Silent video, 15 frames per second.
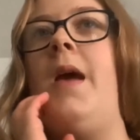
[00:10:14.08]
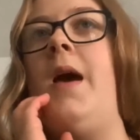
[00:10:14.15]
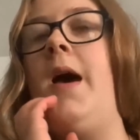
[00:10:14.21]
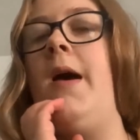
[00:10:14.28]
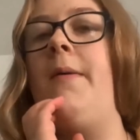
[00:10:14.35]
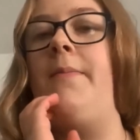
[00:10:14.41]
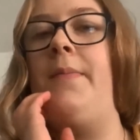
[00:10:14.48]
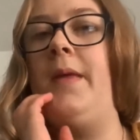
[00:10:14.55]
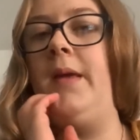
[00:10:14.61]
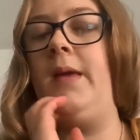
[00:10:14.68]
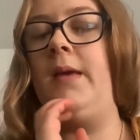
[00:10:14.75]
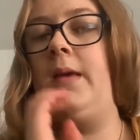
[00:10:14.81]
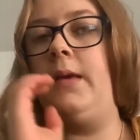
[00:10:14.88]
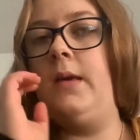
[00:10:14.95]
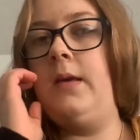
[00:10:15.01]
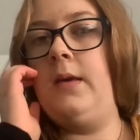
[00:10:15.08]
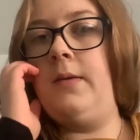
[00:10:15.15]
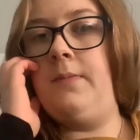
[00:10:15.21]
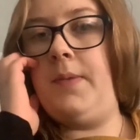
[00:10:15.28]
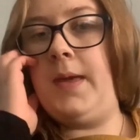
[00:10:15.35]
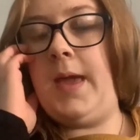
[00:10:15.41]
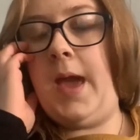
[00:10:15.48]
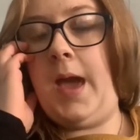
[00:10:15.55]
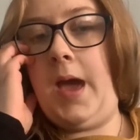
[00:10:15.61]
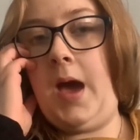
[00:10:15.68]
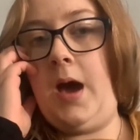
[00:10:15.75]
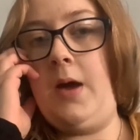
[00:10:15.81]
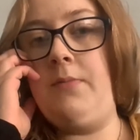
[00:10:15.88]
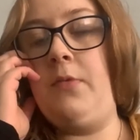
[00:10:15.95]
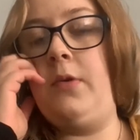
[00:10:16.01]
But yeah,
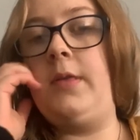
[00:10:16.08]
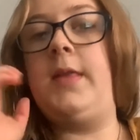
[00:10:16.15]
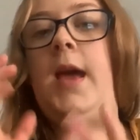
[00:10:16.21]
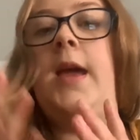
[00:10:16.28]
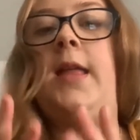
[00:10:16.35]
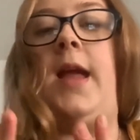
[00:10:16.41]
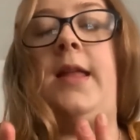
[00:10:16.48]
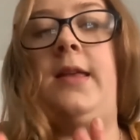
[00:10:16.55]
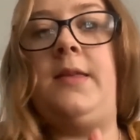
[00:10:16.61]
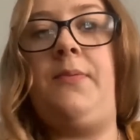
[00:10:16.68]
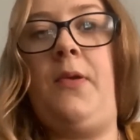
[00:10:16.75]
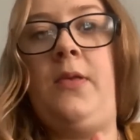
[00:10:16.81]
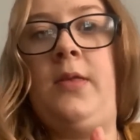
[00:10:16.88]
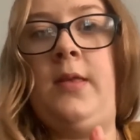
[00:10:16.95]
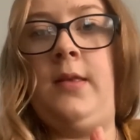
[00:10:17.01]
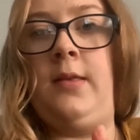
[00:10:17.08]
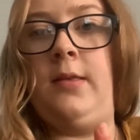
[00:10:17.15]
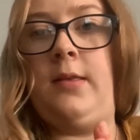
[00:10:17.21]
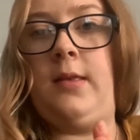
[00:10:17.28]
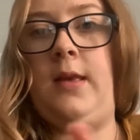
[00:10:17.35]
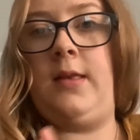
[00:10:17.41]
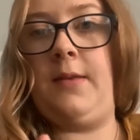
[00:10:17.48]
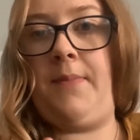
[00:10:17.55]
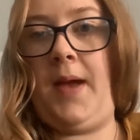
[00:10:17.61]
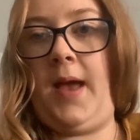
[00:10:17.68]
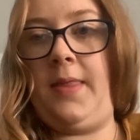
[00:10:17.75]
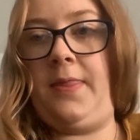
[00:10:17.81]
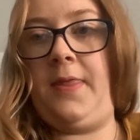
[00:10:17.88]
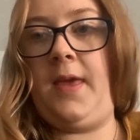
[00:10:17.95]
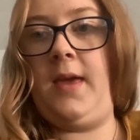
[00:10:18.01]
I'm not saying antidepressants is a
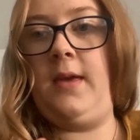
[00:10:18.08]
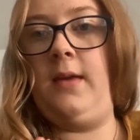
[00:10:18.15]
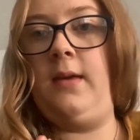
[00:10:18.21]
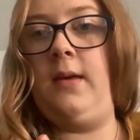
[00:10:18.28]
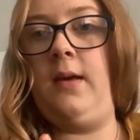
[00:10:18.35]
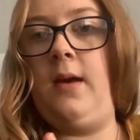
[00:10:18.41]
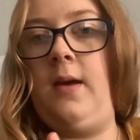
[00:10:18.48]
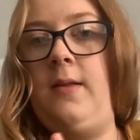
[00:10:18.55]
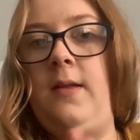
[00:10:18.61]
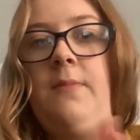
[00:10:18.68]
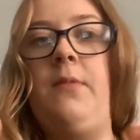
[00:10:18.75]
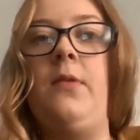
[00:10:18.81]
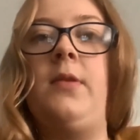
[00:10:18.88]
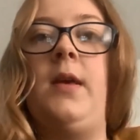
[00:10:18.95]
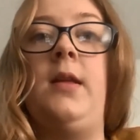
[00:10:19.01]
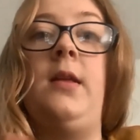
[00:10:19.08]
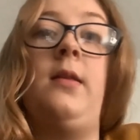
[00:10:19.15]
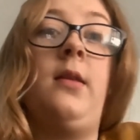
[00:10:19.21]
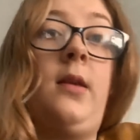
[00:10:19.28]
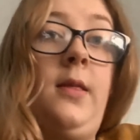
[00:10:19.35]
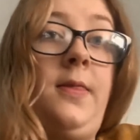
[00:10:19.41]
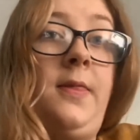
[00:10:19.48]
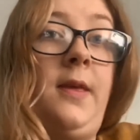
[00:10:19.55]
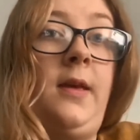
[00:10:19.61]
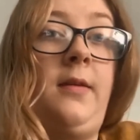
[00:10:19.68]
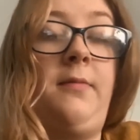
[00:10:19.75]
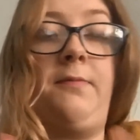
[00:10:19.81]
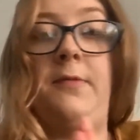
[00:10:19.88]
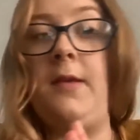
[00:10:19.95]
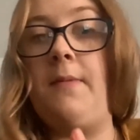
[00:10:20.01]
bad thing, and I'm not saying it's a good
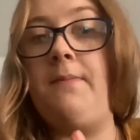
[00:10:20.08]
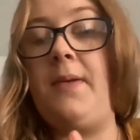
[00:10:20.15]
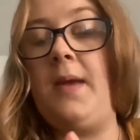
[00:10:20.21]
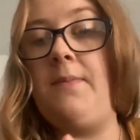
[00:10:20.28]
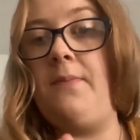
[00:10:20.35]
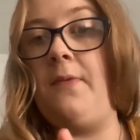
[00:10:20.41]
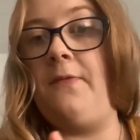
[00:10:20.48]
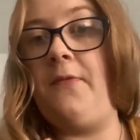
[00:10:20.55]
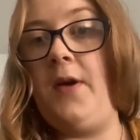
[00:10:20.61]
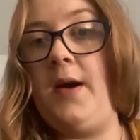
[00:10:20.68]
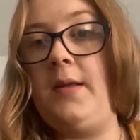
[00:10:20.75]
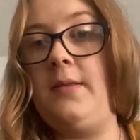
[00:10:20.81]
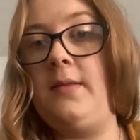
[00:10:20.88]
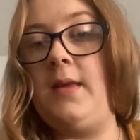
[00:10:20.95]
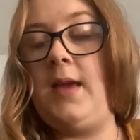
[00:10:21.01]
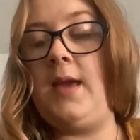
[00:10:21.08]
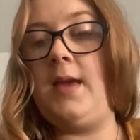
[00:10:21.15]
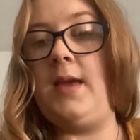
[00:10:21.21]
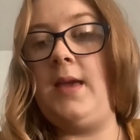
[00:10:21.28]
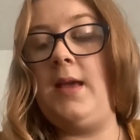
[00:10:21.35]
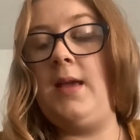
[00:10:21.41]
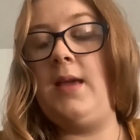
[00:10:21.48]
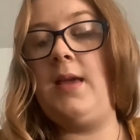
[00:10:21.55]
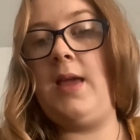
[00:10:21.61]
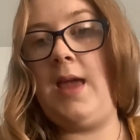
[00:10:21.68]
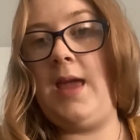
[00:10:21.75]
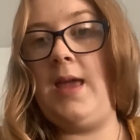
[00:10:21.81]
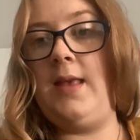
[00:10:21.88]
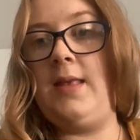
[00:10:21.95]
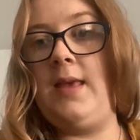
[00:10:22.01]
thing. Some people find it
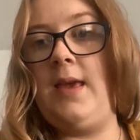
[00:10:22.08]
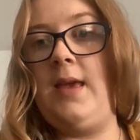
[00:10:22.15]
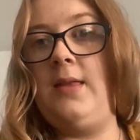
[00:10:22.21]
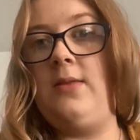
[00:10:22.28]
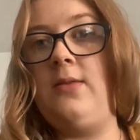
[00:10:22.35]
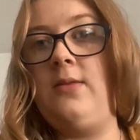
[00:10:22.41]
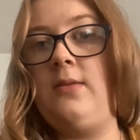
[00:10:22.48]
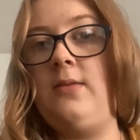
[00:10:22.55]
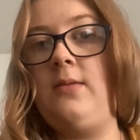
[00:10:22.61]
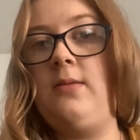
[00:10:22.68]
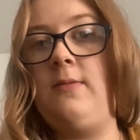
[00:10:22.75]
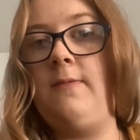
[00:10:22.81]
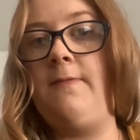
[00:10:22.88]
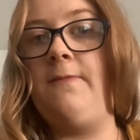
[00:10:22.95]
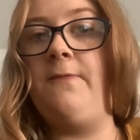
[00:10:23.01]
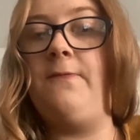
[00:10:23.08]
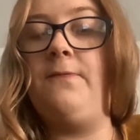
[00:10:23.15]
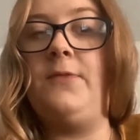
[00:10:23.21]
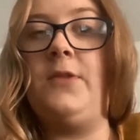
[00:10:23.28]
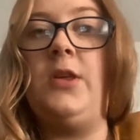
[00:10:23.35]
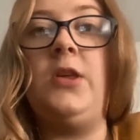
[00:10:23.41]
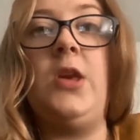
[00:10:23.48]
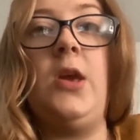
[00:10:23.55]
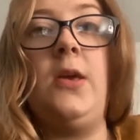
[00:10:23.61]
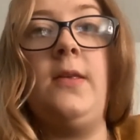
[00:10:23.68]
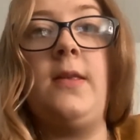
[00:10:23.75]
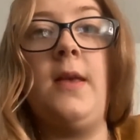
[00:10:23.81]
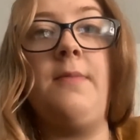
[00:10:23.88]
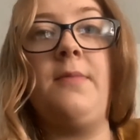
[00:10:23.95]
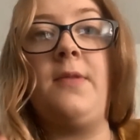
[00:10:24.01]
easy to use
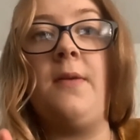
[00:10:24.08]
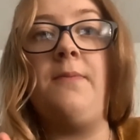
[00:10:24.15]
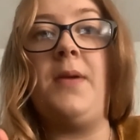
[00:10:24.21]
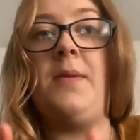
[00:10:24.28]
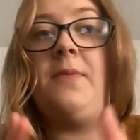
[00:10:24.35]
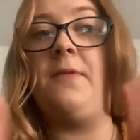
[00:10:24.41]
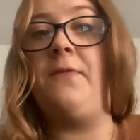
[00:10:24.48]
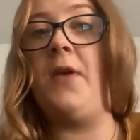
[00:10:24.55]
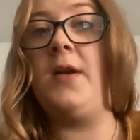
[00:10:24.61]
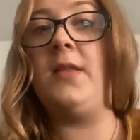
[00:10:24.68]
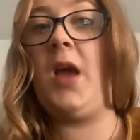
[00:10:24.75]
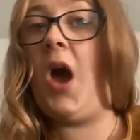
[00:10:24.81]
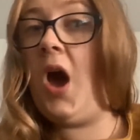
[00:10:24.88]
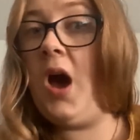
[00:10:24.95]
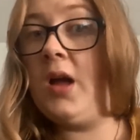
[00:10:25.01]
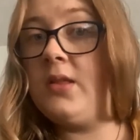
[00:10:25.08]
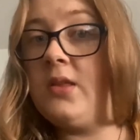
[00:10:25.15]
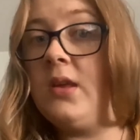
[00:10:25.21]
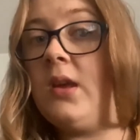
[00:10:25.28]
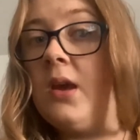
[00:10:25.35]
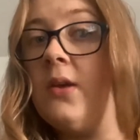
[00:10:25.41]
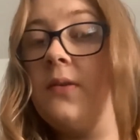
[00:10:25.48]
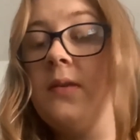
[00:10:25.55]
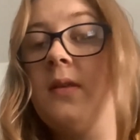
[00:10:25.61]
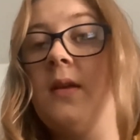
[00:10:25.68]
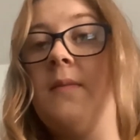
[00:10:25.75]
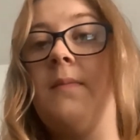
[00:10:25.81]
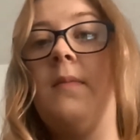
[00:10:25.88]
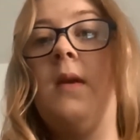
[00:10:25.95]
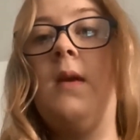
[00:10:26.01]
them, some people find it hard to use
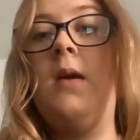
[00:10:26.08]
them.